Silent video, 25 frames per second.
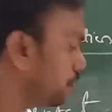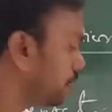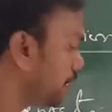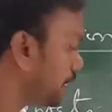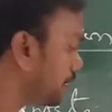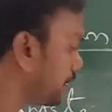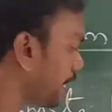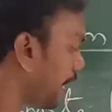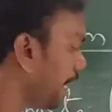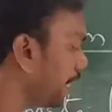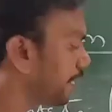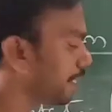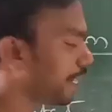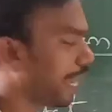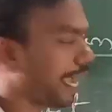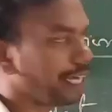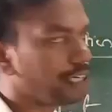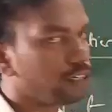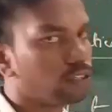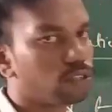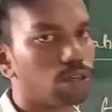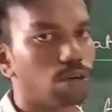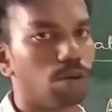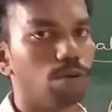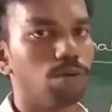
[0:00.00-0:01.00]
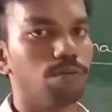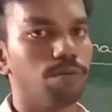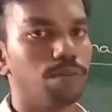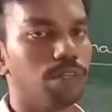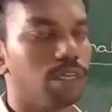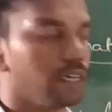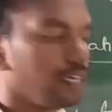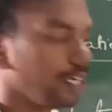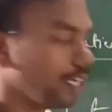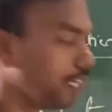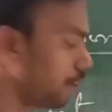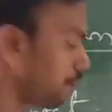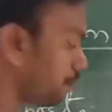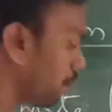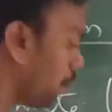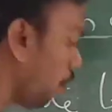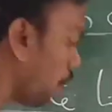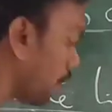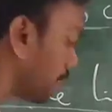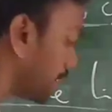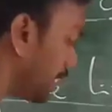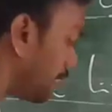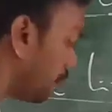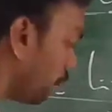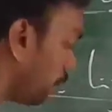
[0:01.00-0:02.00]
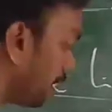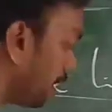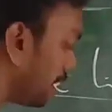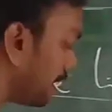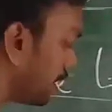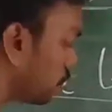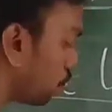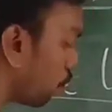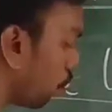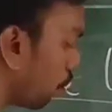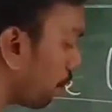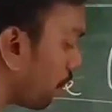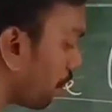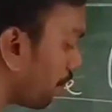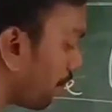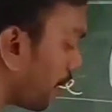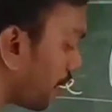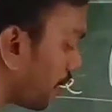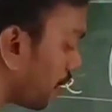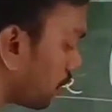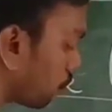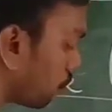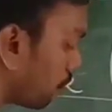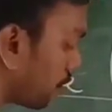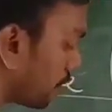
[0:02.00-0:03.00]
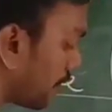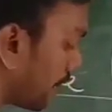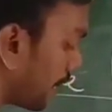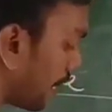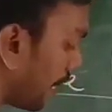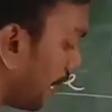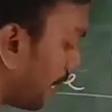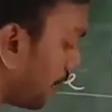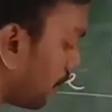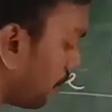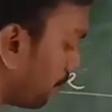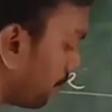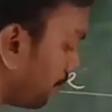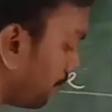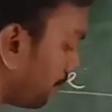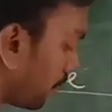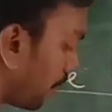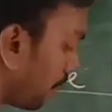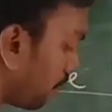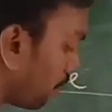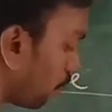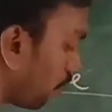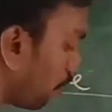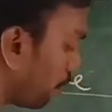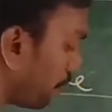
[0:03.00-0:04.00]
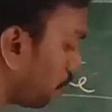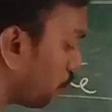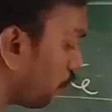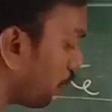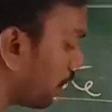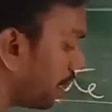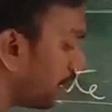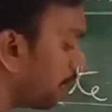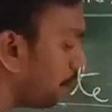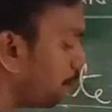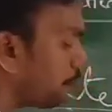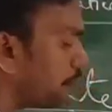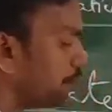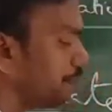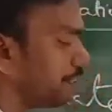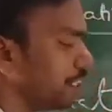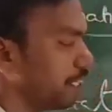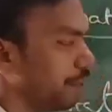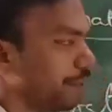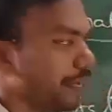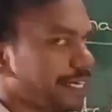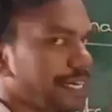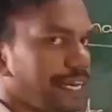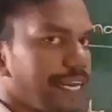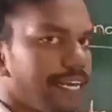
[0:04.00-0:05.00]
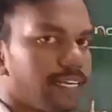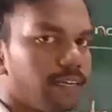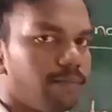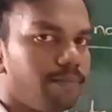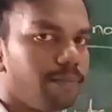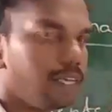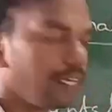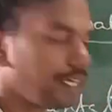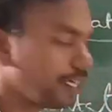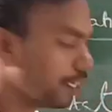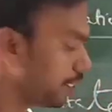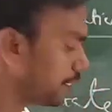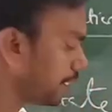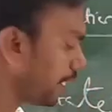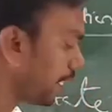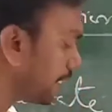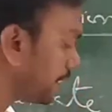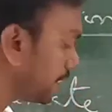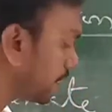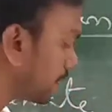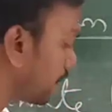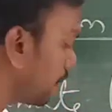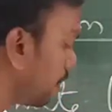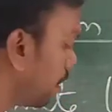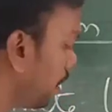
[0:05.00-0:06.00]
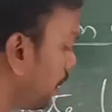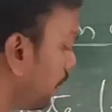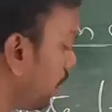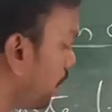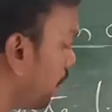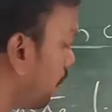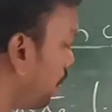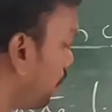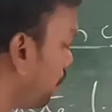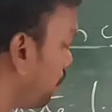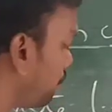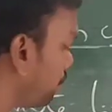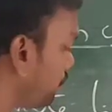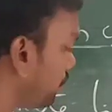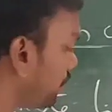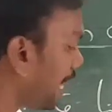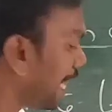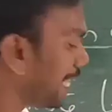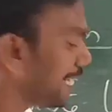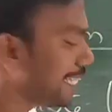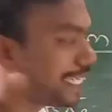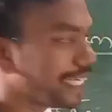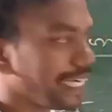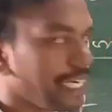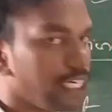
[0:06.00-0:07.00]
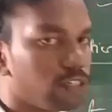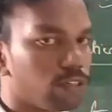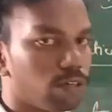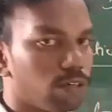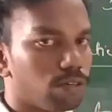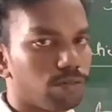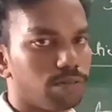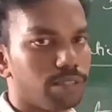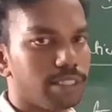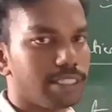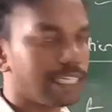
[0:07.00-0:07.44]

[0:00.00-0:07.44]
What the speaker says: Just write nitro. If oxygen donates its lone pair of electrons to the central atom and forming coordinate bond with the metal atom, that is nitrito.